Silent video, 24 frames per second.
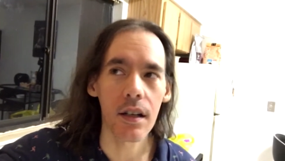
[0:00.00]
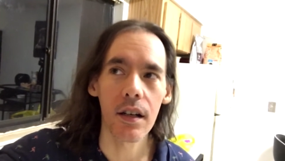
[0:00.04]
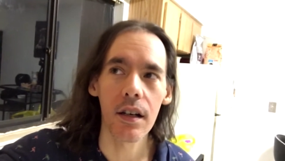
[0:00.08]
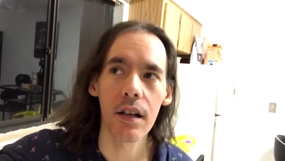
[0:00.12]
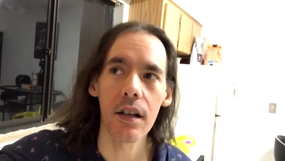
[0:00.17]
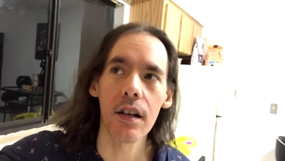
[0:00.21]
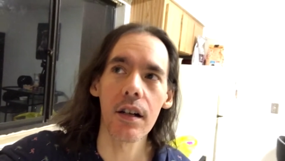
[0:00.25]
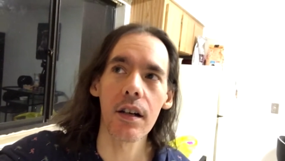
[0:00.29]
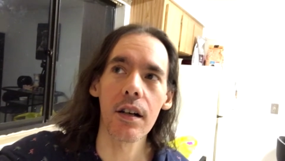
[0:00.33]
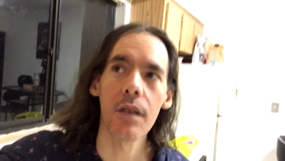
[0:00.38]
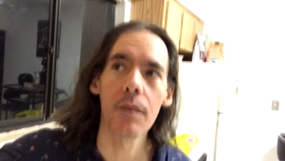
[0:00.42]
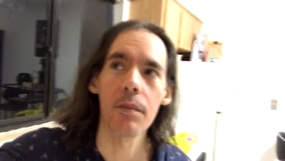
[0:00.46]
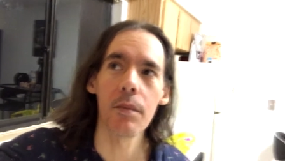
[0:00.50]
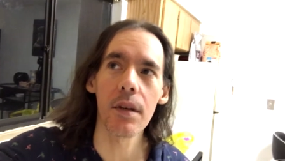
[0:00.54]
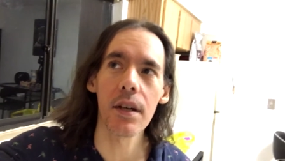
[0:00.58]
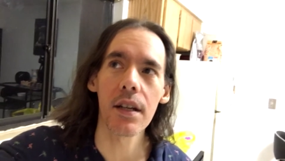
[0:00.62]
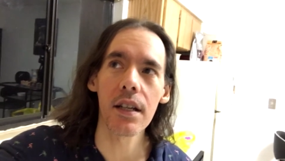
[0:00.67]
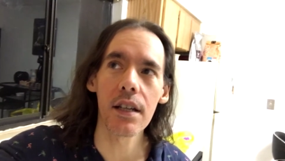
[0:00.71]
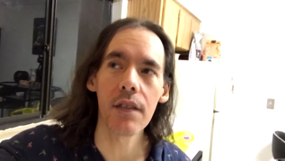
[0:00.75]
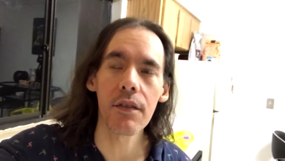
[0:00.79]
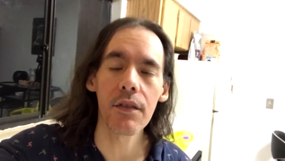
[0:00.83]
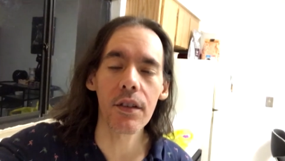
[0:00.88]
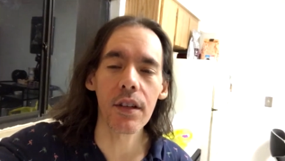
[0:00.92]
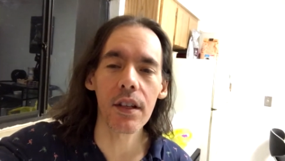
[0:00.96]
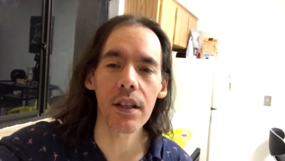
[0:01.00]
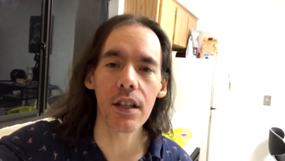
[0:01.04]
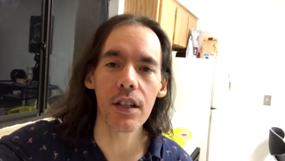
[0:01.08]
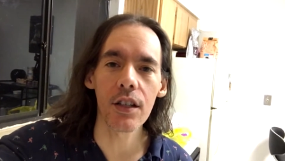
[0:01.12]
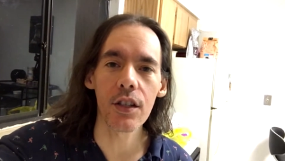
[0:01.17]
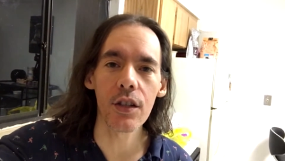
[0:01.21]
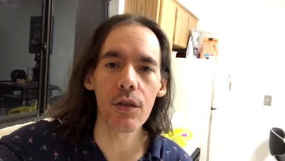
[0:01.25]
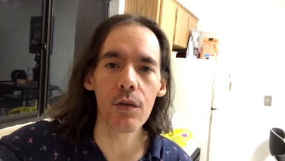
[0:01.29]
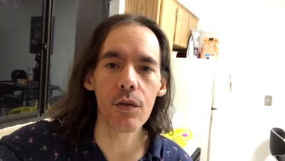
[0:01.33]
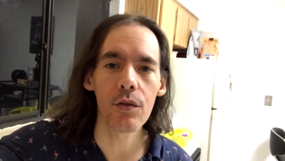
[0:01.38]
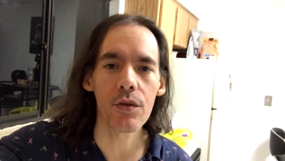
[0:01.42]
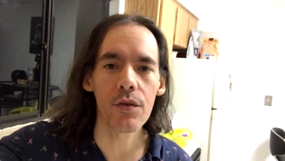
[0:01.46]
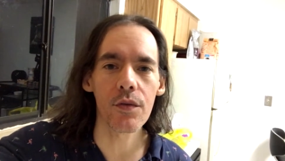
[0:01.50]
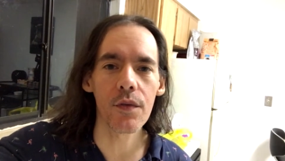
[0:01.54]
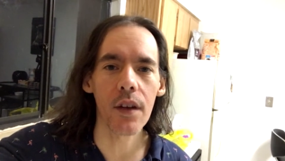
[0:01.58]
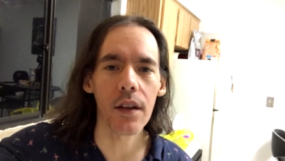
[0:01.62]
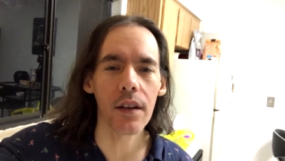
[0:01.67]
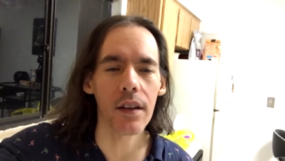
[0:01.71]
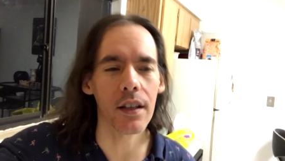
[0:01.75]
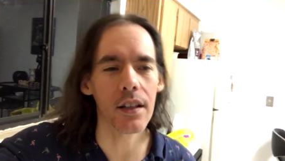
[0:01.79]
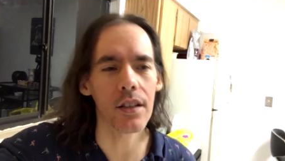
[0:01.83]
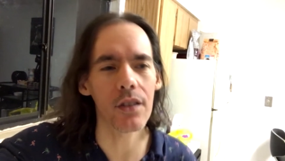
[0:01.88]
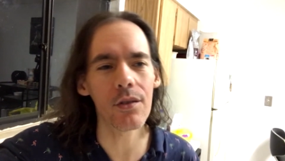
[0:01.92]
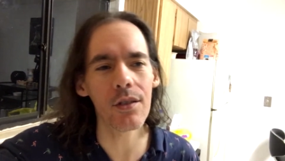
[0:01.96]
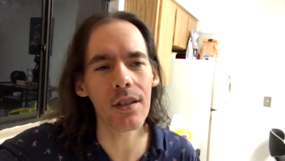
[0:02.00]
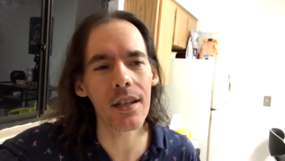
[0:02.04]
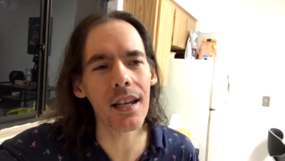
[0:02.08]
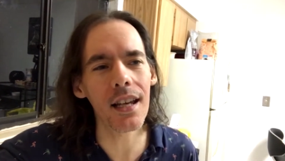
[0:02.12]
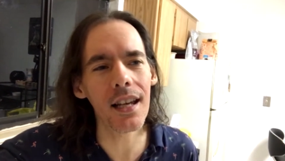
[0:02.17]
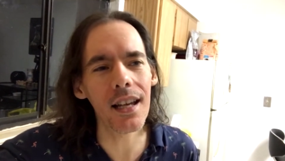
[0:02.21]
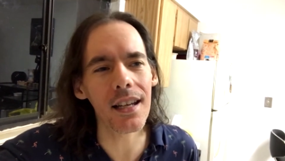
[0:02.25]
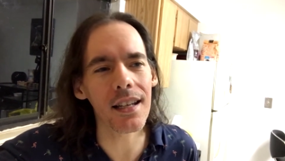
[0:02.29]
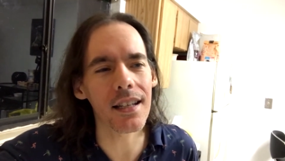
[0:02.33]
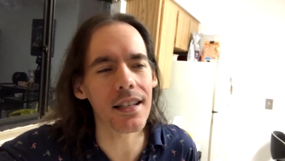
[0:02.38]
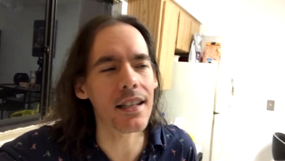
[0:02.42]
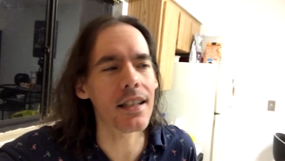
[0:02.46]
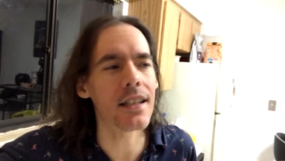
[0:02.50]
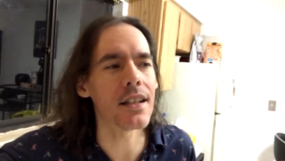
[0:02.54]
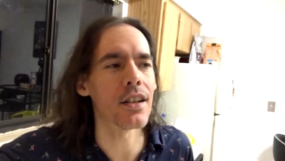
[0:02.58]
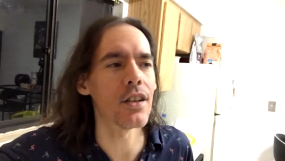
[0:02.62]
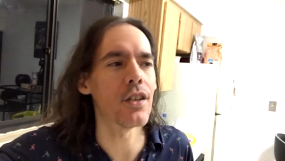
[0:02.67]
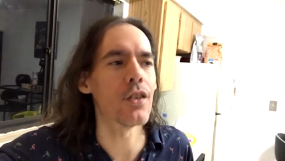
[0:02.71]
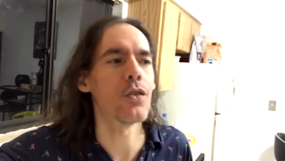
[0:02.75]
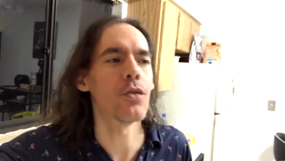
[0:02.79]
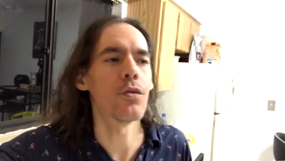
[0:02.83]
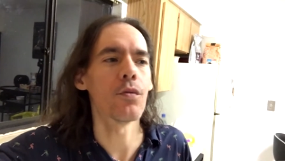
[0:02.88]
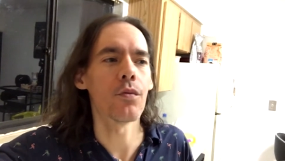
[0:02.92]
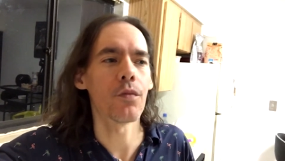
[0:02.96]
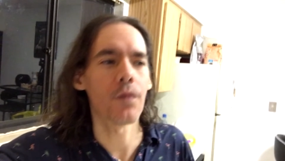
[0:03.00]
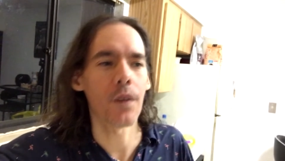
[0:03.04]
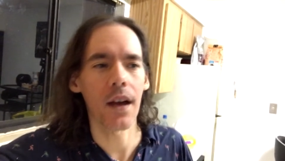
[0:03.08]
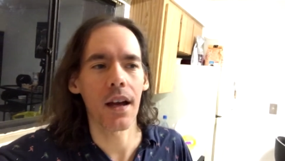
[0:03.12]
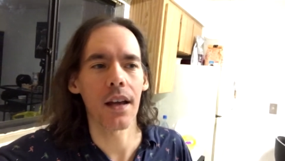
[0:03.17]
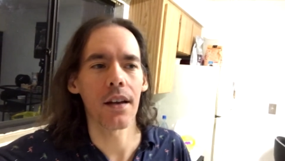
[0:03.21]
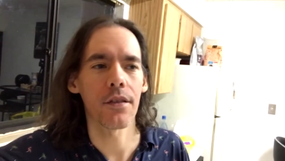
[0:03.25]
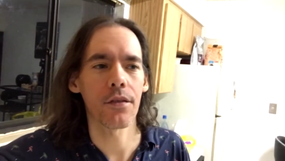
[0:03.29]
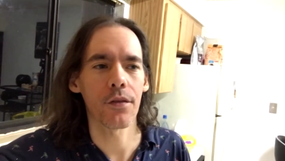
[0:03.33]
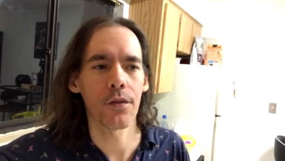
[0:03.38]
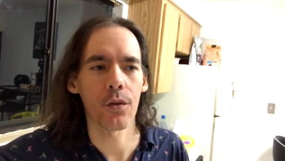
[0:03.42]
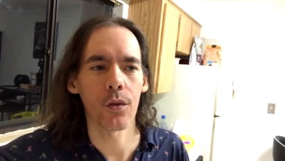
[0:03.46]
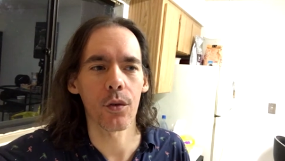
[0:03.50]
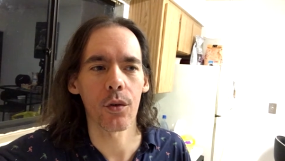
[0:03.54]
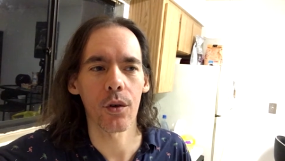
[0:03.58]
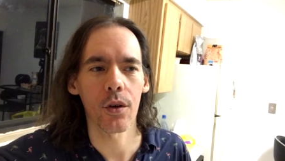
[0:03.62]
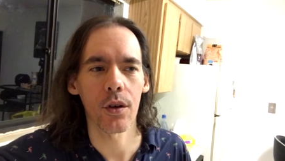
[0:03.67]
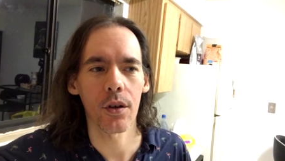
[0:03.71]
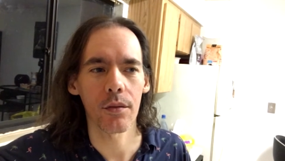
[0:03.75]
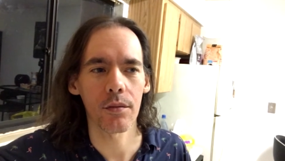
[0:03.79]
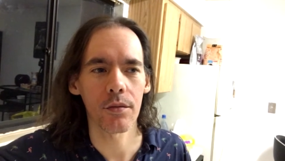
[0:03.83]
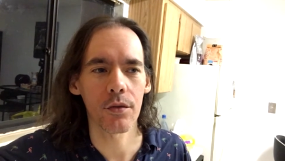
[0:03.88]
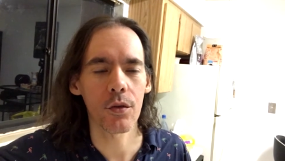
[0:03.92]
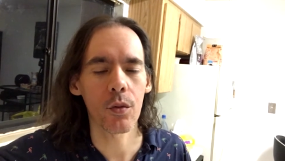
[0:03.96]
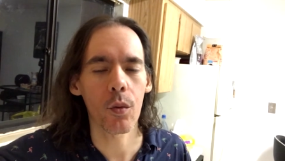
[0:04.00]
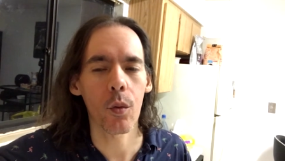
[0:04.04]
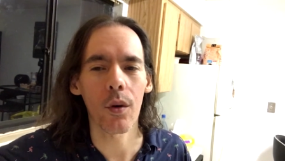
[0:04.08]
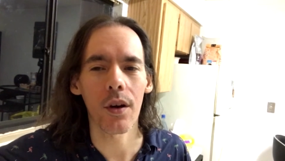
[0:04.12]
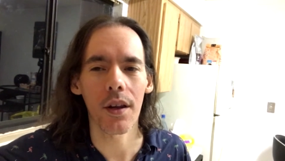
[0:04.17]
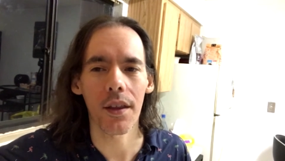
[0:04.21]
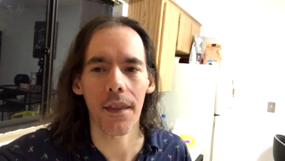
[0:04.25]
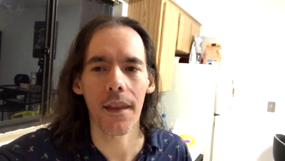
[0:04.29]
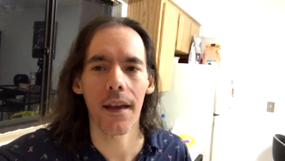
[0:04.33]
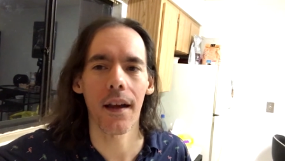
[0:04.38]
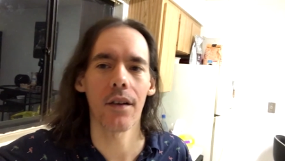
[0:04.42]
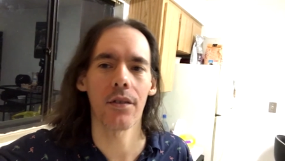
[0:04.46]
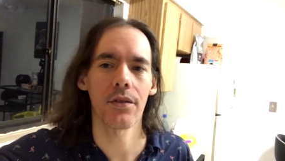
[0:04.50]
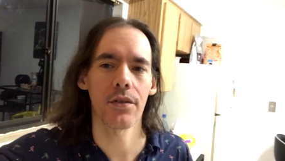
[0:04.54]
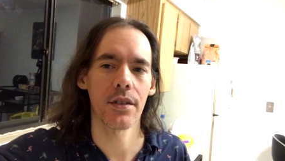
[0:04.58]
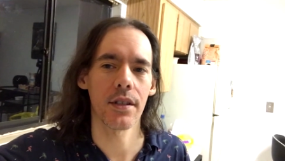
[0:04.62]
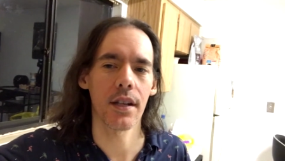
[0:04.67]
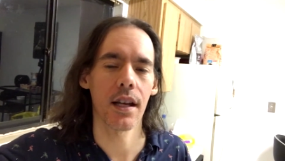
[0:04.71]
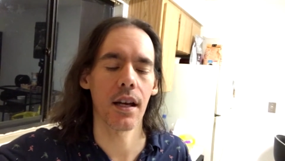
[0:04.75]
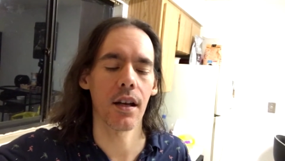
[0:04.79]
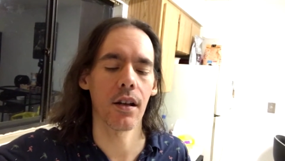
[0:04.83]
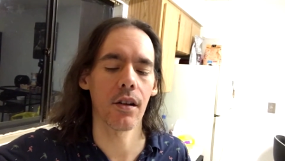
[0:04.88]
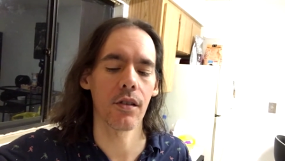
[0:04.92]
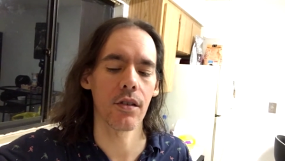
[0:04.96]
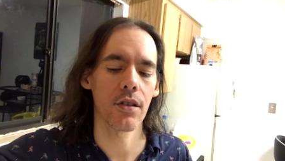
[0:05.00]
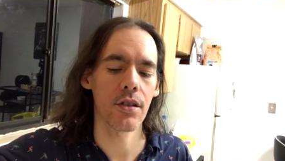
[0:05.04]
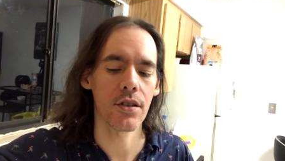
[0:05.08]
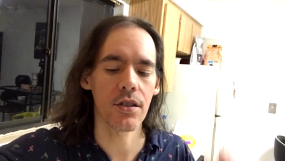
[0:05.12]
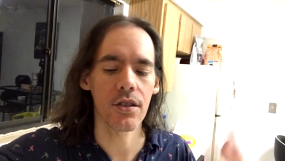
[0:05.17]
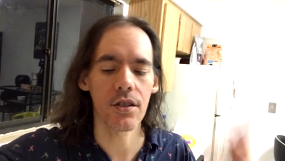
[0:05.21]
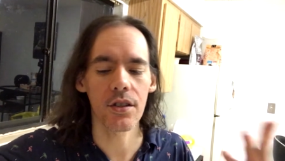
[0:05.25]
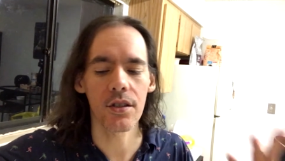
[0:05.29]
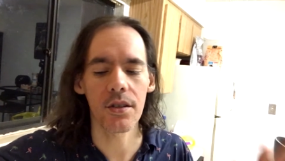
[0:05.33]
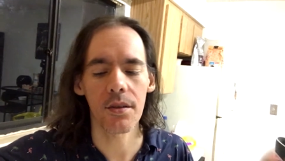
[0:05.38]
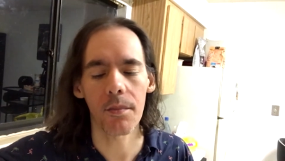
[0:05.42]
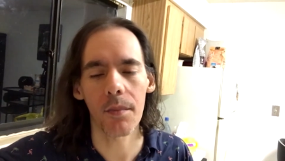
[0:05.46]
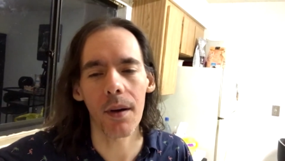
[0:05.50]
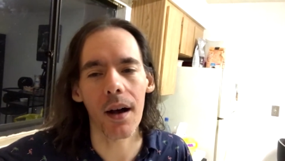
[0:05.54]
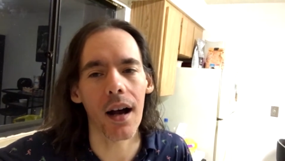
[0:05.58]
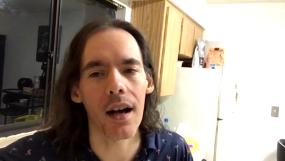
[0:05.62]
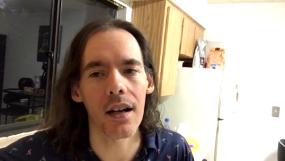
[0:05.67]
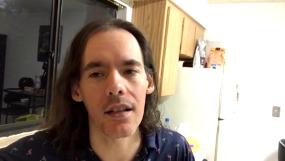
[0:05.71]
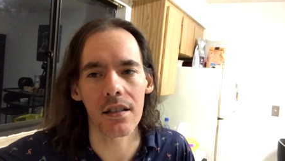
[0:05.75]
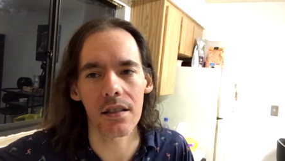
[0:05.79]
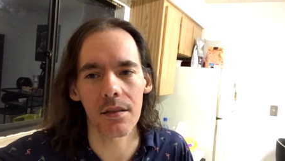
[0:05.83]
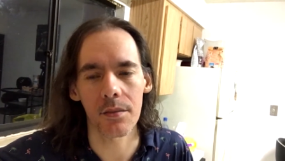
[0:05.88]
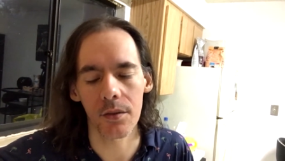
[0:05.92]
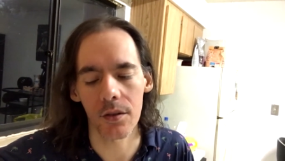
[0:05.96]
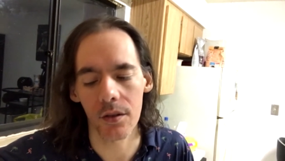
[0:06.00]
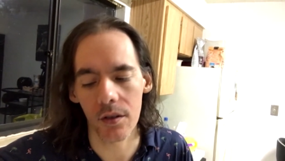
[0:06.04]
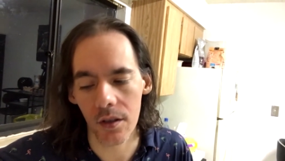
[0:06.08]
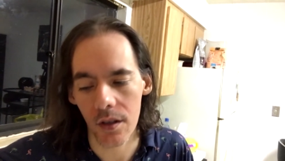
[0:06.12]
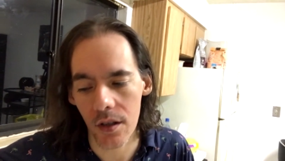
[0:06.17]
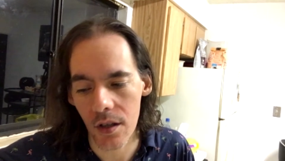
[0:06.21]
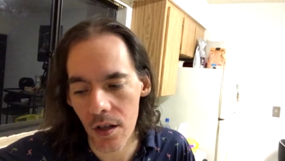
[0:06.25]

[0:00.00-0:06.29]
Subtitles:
and even like a used vet, like you can't get a new vet for $20,000. It's just impossible.